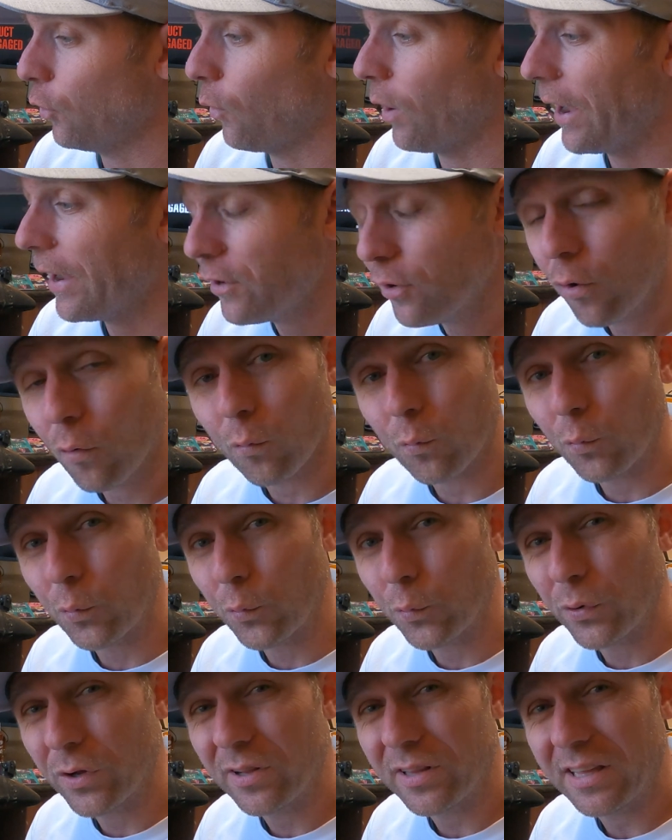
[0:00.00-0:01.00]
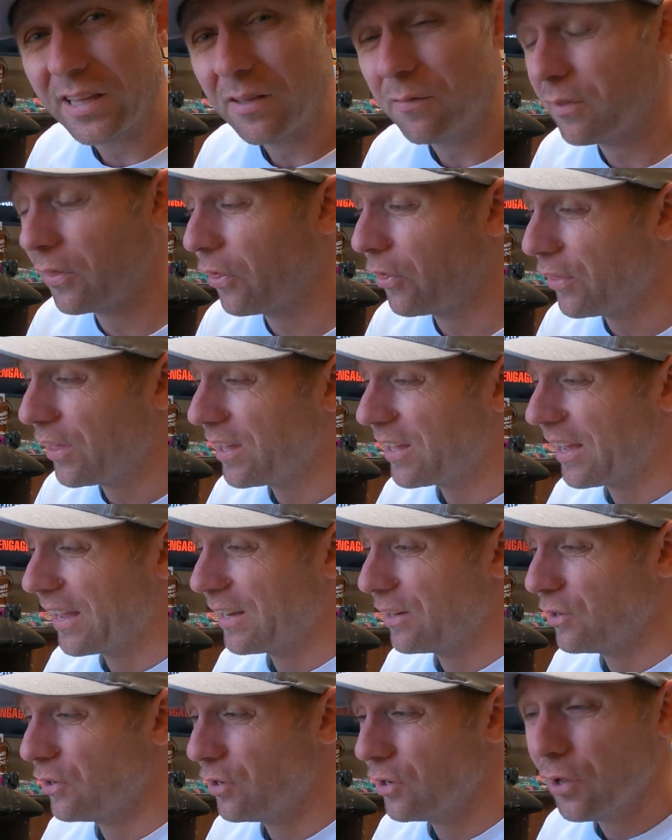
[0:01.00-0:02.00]
know, I don't really even think
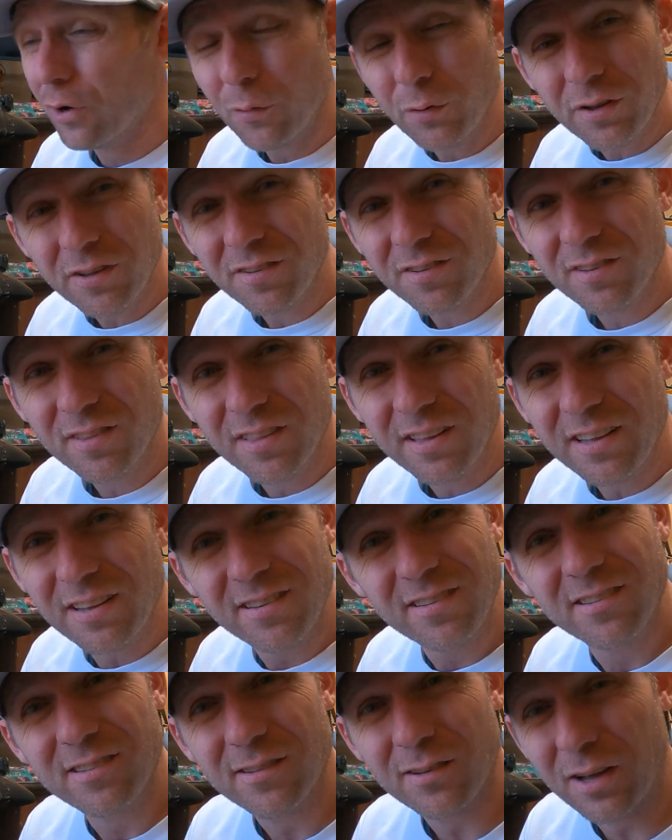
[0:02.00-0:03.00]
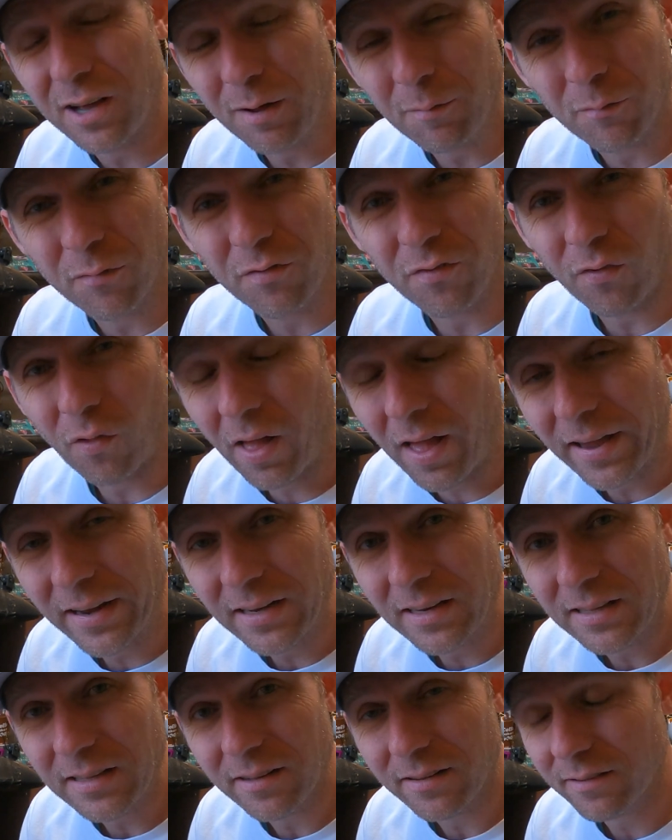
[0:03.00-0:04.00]
I noticed this um,
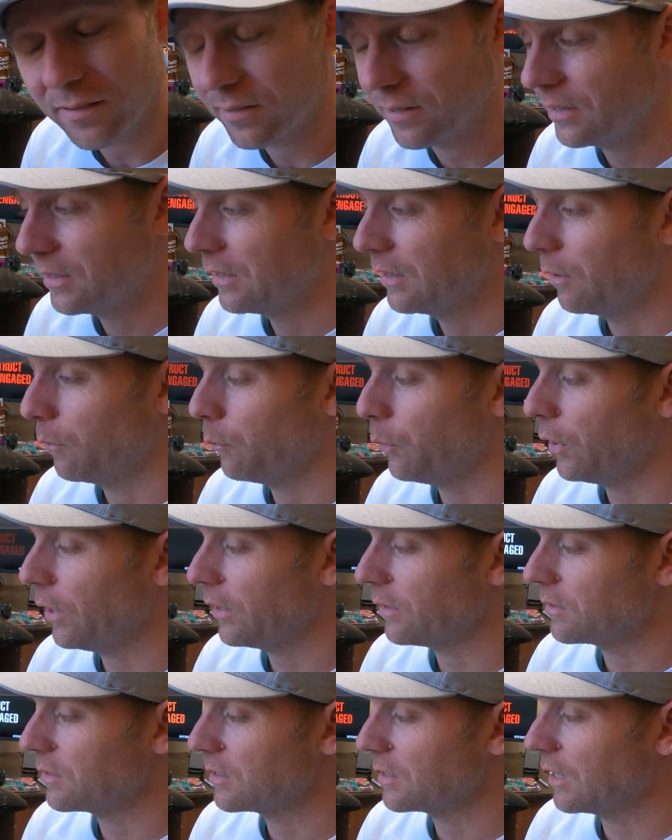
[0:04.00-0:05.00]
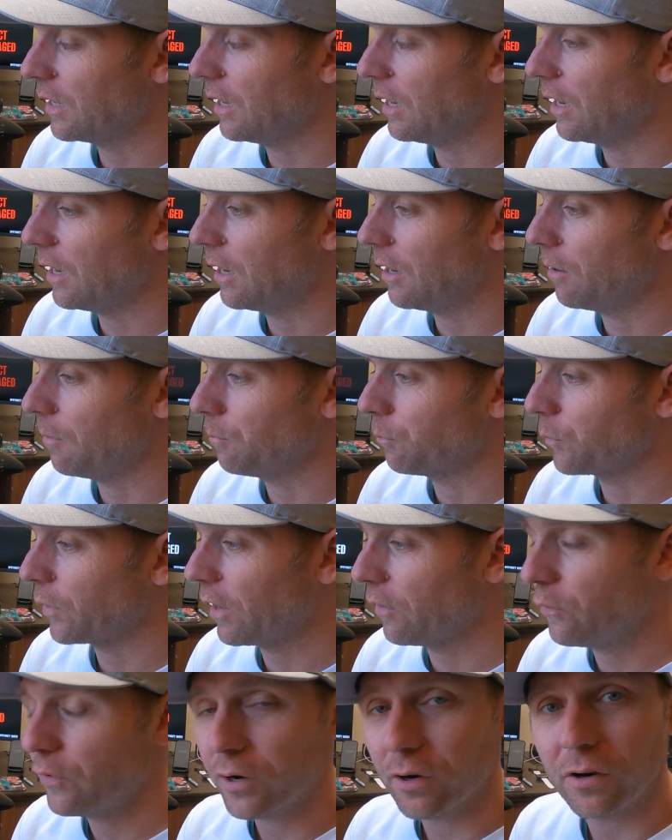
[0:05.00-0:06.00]
flying it, but um,
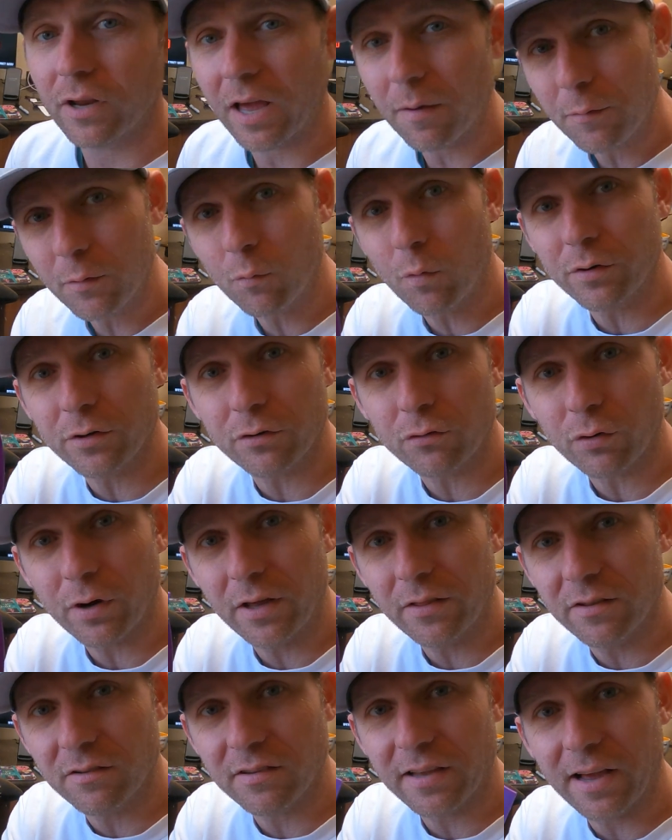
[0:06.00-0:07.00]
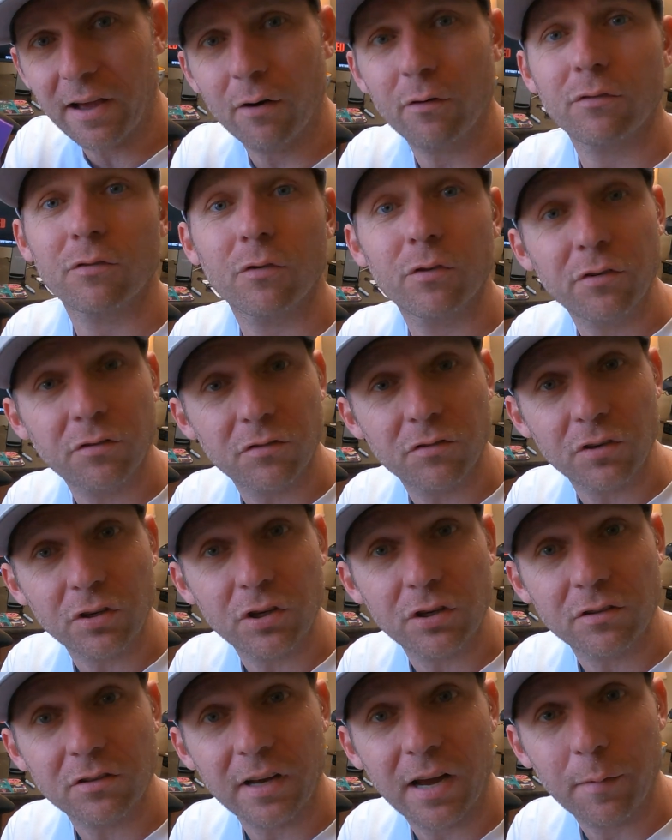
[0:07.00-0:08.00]
I figured I've been wanting to try these out, so this is a
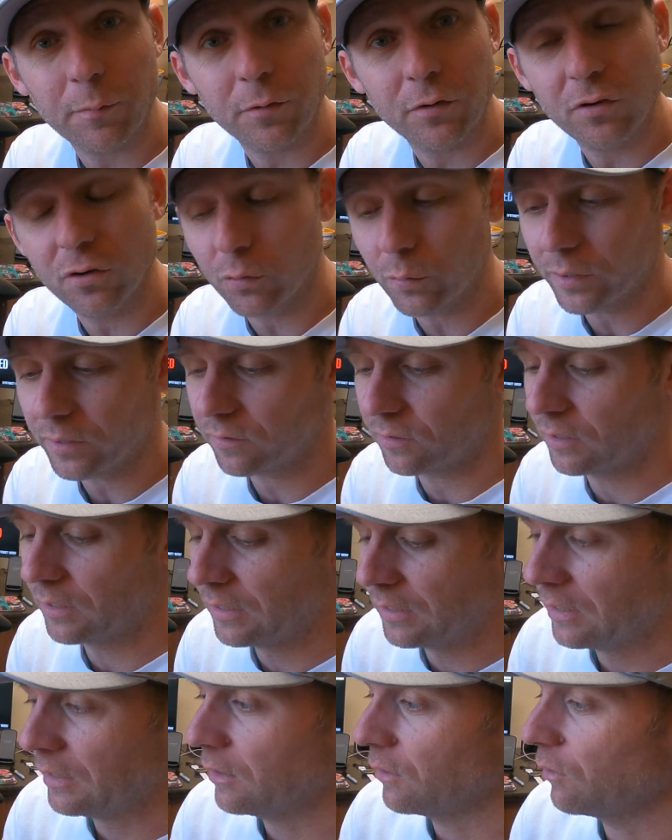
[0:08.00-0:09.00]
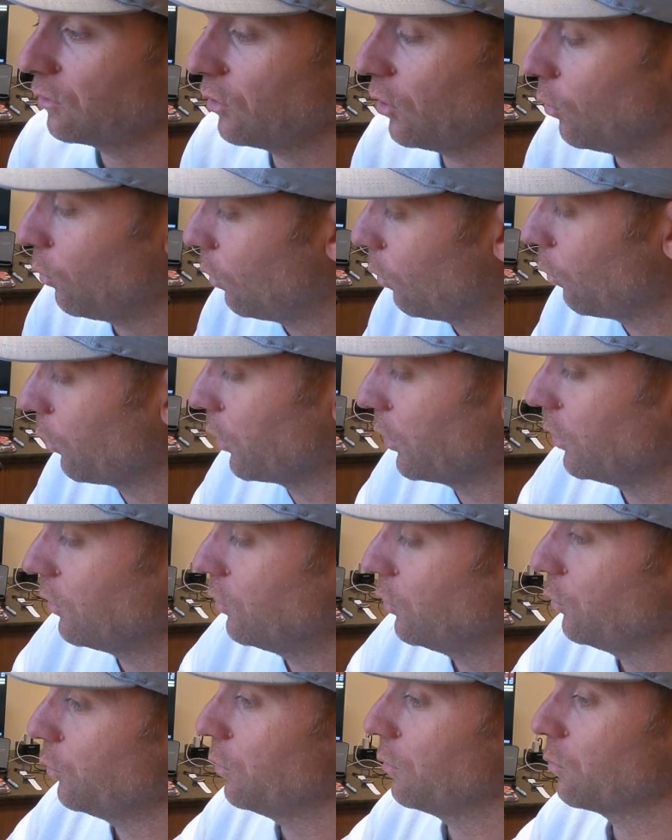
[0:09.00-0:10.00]
good time to do it. So what we're
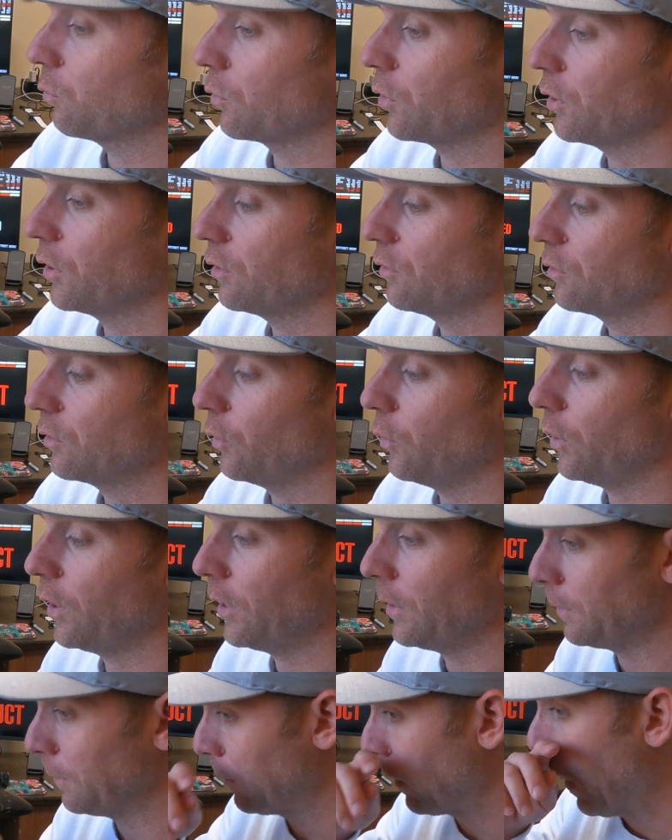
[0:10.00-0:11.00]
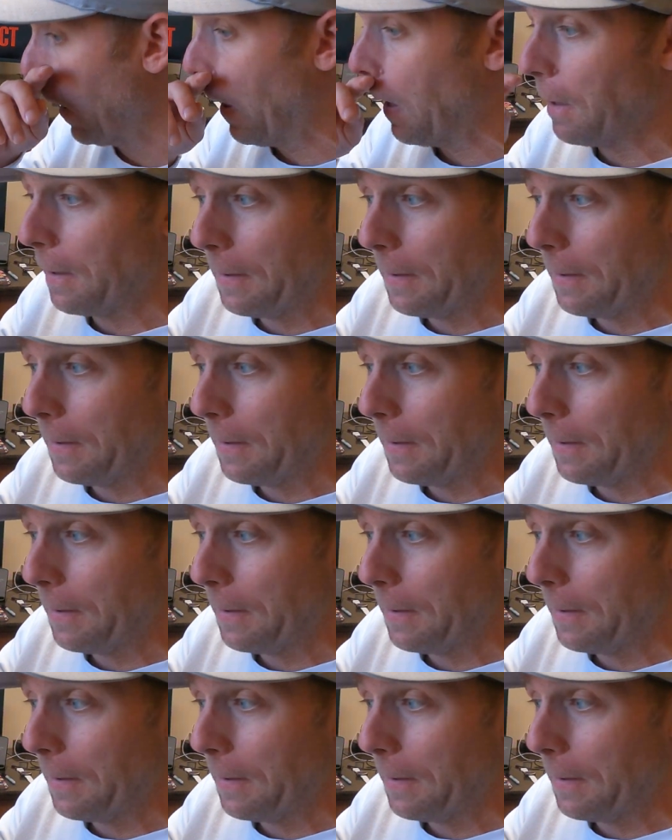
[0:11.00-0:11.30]
gonna do is we're gonna just go ahead and